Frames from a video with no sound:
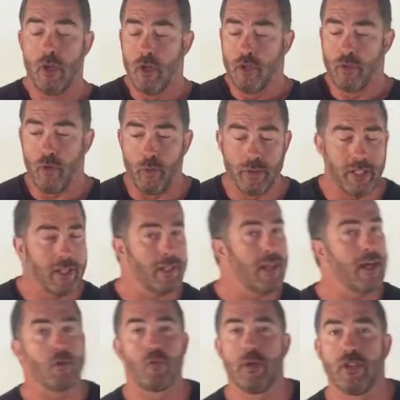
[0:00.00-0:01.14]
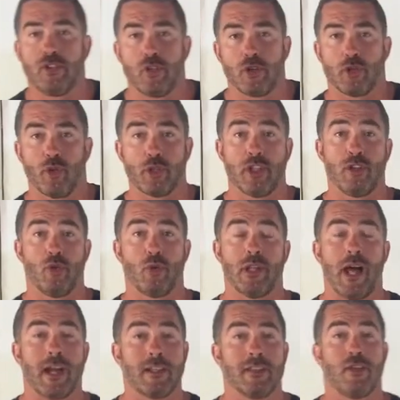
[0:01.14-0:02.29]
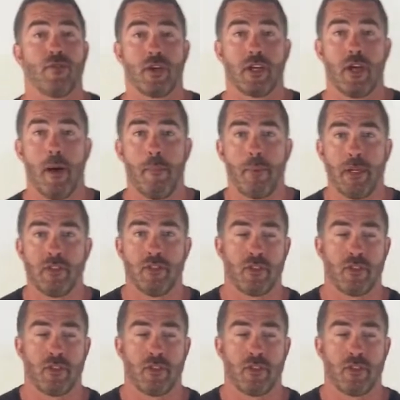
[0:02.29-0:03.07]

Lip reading: So we did a lot of research, looked into a lot of different companies.